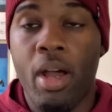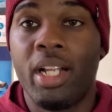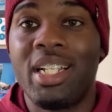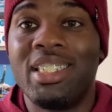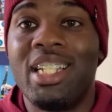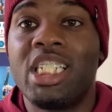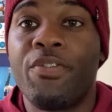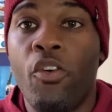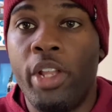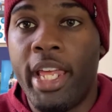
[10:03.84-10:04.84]
product is the
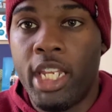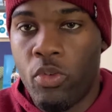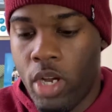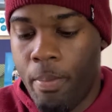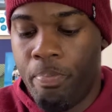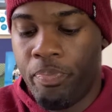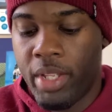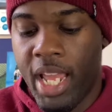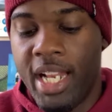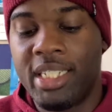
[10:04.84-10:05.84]
exfoliating rub.
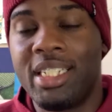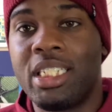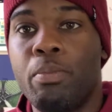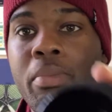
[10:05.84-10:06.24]
It is this